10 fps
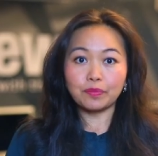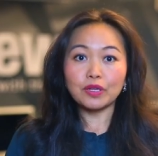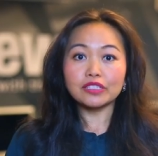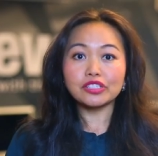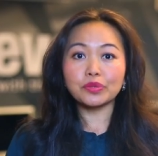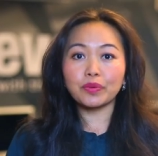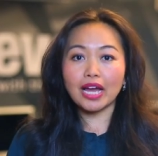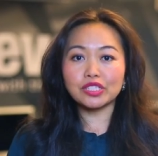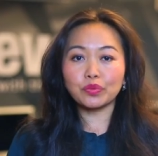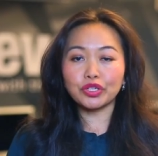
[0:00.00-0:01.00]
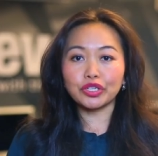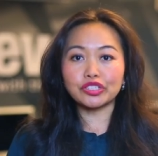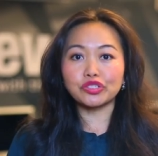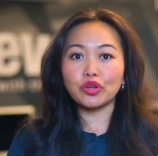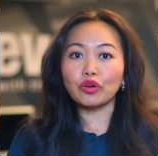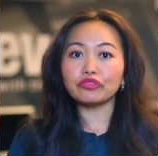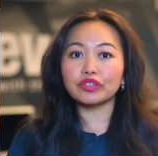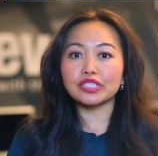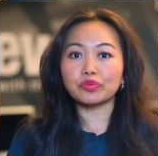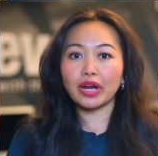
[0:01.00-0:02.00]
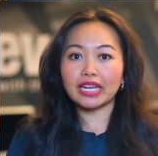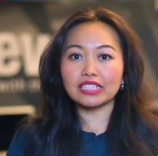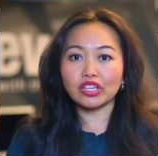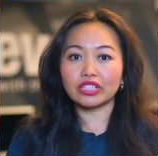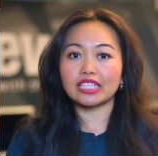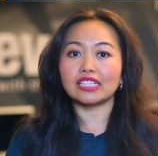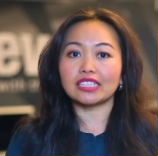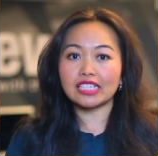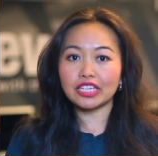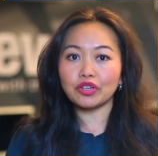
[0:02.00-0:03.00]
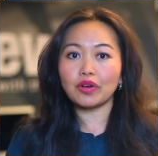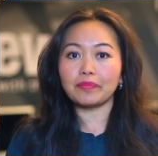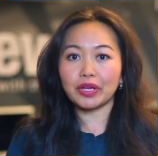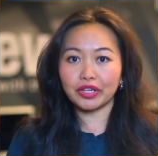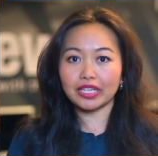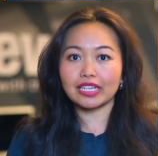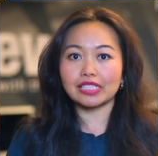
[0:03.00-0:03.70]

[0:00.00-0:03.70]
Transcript: The Pulitzer Prize winner is known for his writings on the Latino American